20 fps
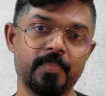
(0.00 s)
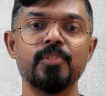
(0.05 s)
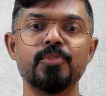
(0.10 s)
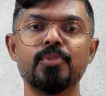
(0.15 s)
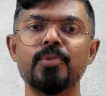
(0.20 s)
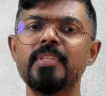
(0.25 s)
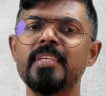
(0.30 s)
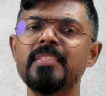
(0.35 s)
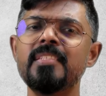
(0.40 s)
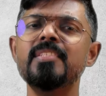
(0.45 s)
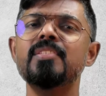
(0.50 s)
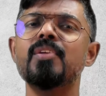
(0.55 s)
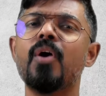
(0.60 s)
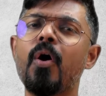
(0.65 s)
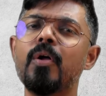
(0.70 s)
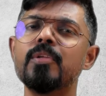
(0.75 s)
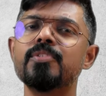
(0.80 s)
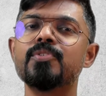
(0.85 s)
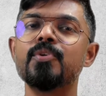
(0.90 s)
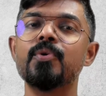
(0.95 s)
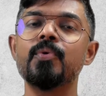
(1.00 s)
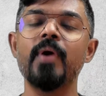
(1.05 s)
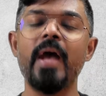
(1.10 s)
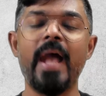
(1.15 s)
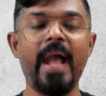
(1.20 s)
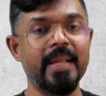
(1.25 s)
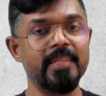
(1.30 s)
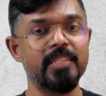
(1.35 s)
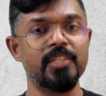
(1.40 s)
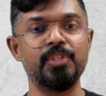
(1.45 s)
So this is also
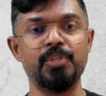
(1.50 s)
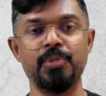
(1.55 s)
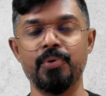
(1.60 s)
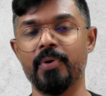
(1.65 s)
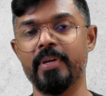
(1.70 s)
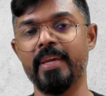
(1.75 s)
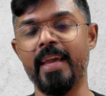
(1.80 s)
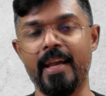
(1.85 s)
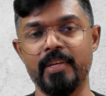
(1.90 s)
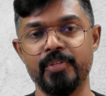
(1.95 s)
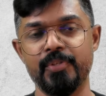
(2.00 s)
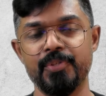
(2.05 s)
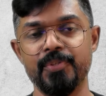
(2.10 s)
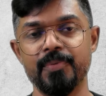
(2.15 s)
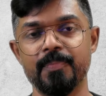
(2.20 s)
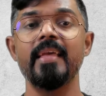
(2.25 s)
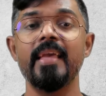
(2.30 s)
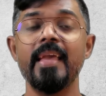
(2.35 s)
added to your cash.